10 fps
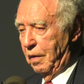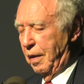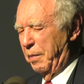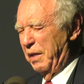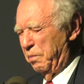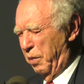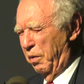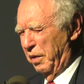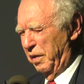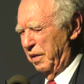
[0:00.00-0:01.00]
I mean,
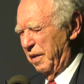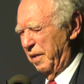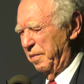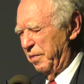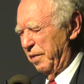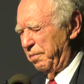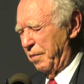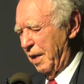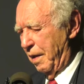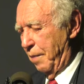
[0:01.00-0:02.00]
Poland,
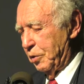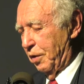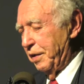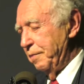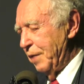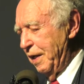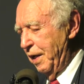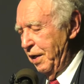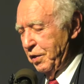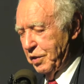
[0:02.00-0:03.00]
I'm sorry,
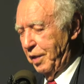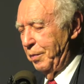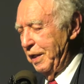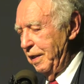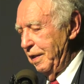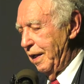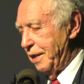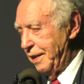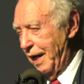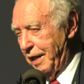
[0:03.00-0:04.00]
Germany
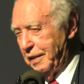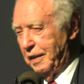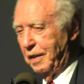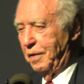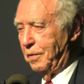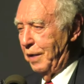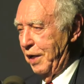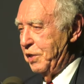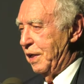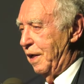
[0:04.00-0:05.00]
attacked
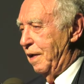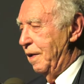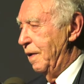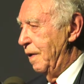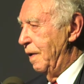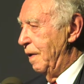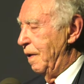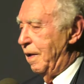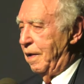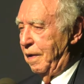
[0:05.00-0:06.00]
Russia
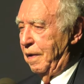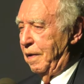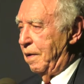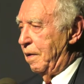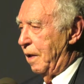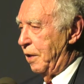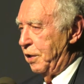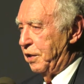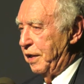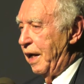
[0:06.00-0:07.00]
a
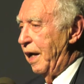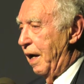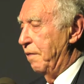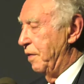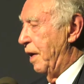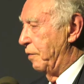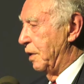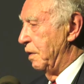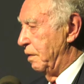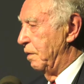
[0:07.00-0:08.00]
year and a half
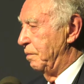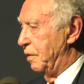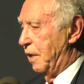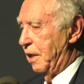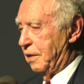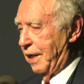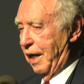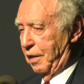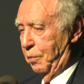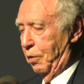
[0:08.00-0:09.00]
after they
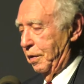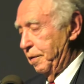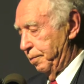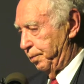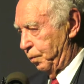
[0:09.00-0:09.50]
attacked Poland.